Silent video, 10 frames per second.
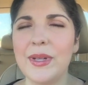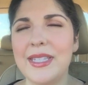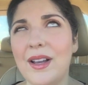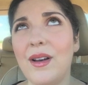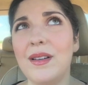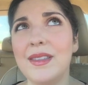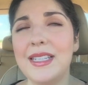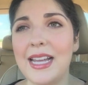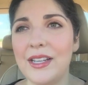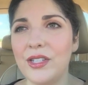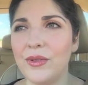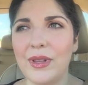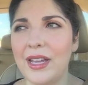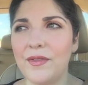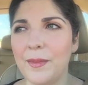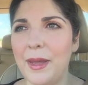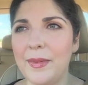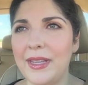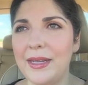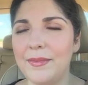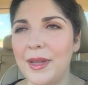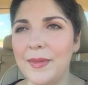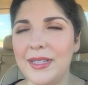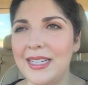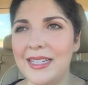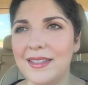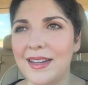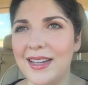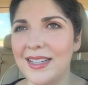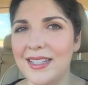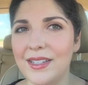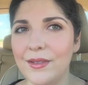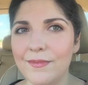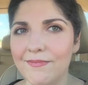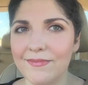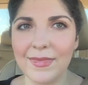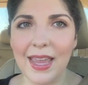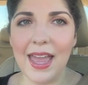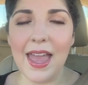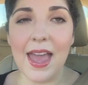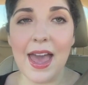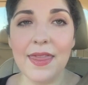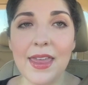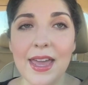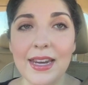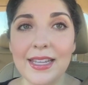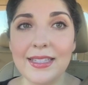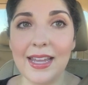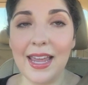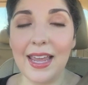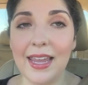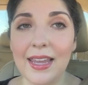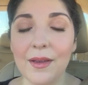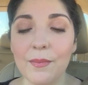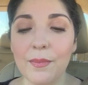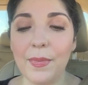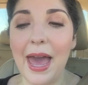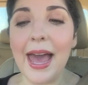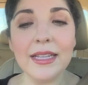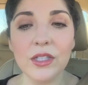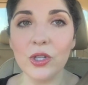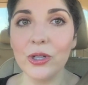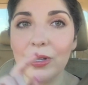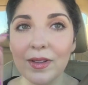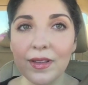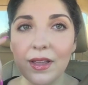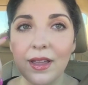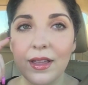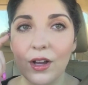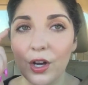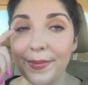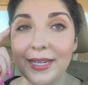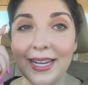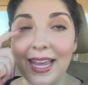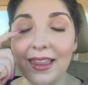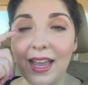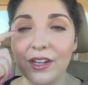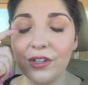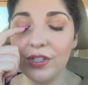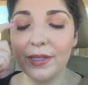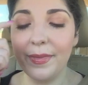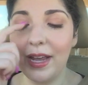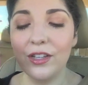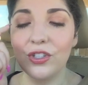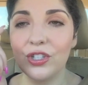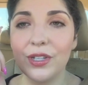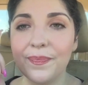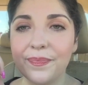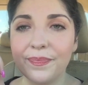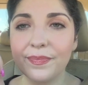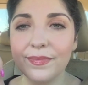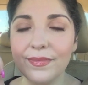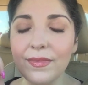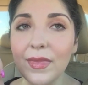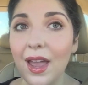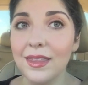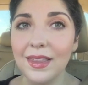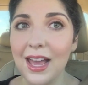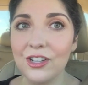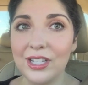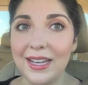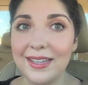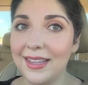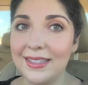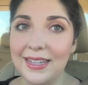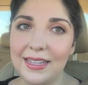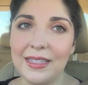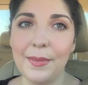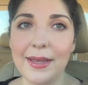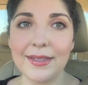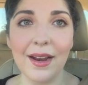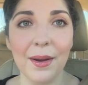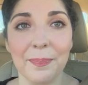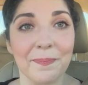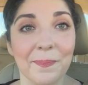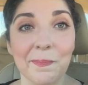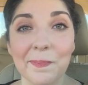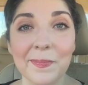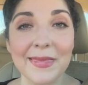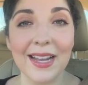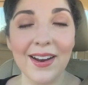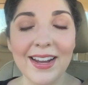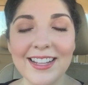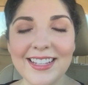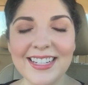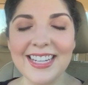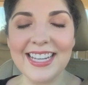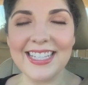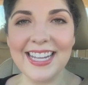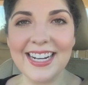what's it called? The tattoo line from Maybelline. Maybelline Eye Tattoo. And then it's a pencil Urban Decay liner smudged on the lash line and that's it and some mascara. All right, I'll talk to you guys